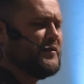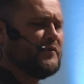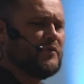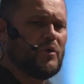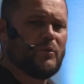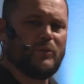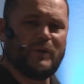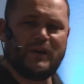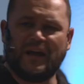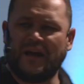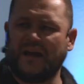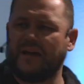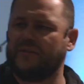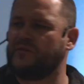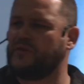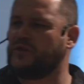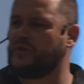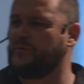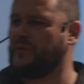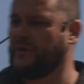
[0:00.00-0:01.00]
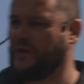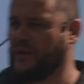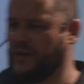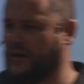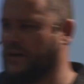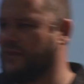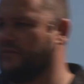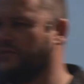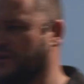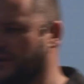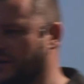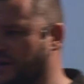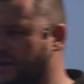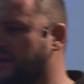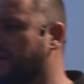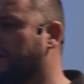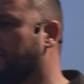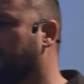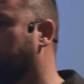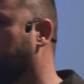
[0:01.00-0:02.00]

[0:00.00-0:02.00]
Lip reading: of what we have at the beginning of a year